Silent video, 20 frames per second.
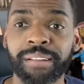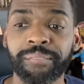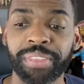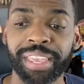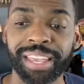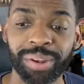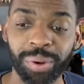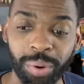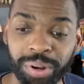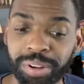
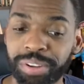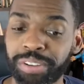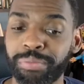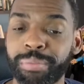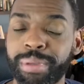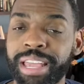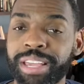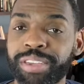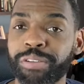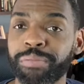in order to
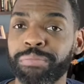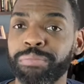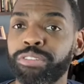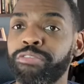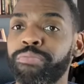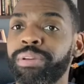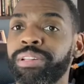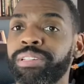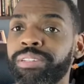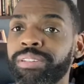make your
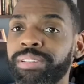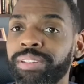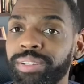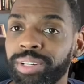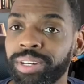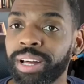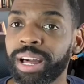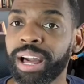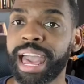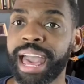movements
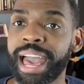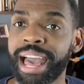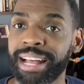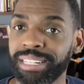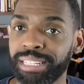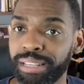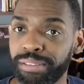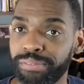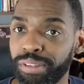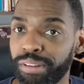look
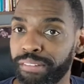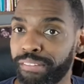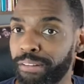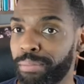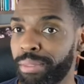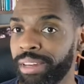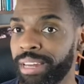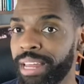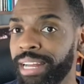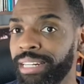as if they're
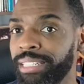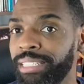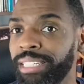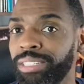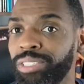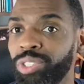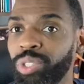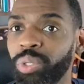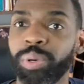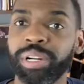from the
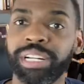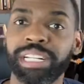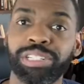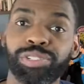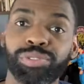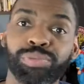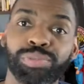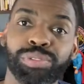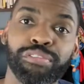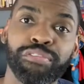1920s
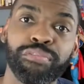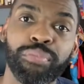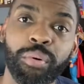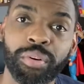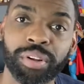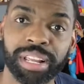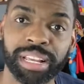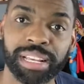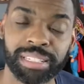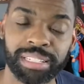through the
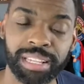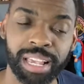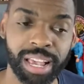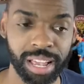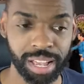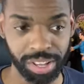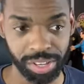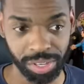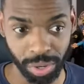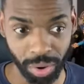40s,
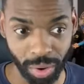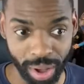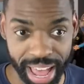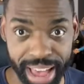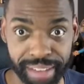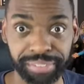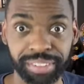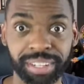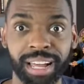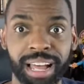you'll
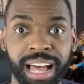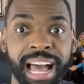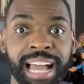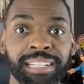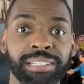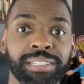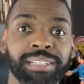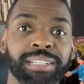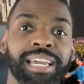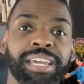have to
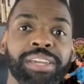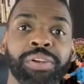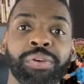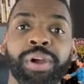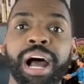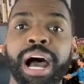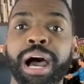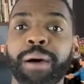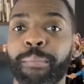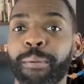isolate
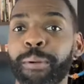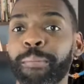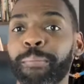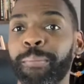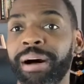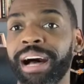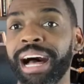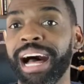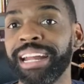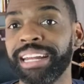your upper
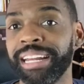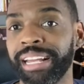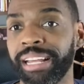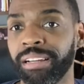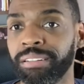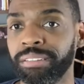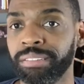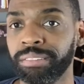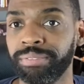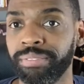
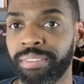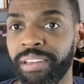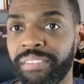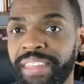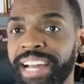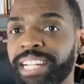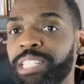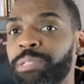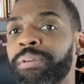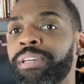body. And
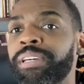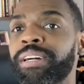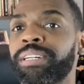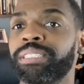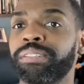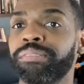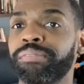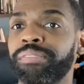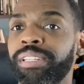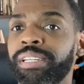that's
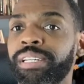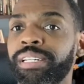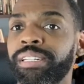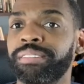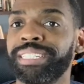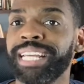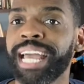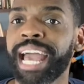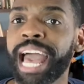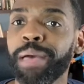because of
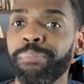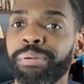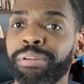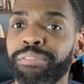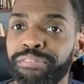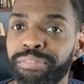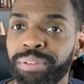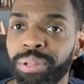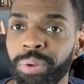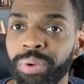the tap
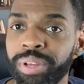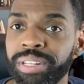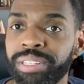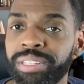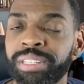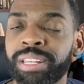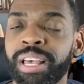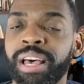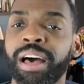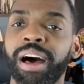
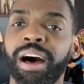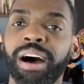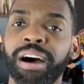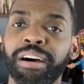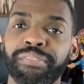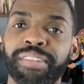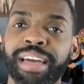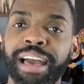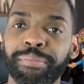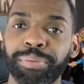influence
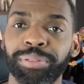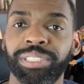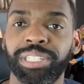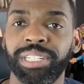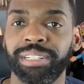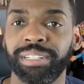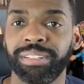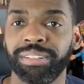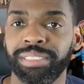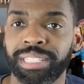of that
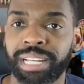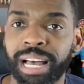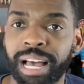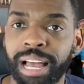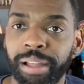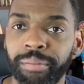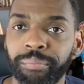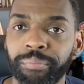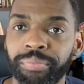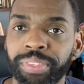particular
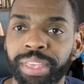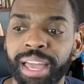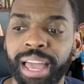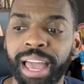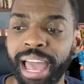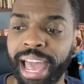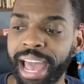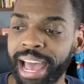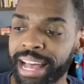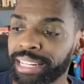time
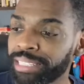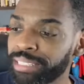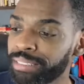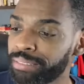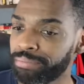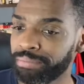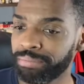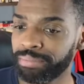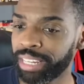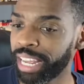as
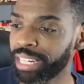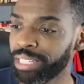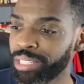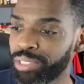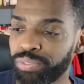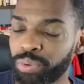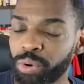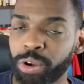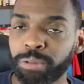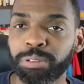dance
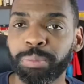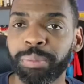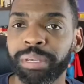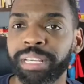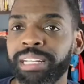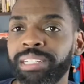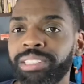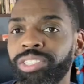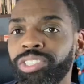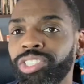forms
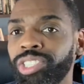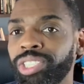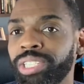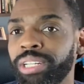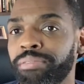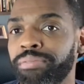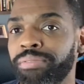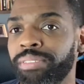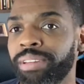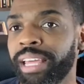begin to
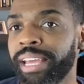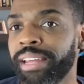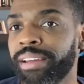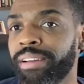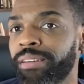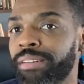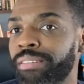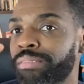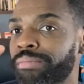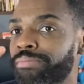shift
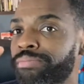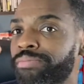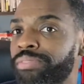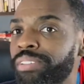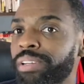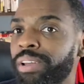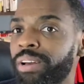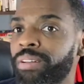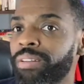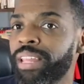later,
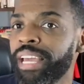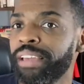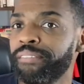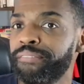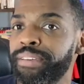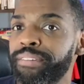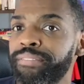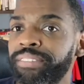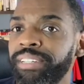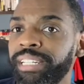you know, late
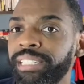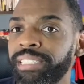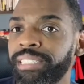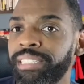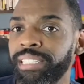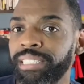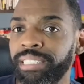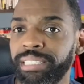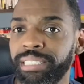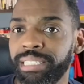50s,
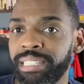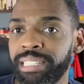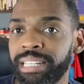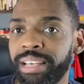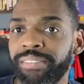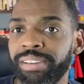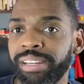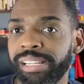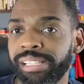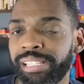60s,
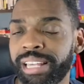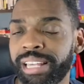70s,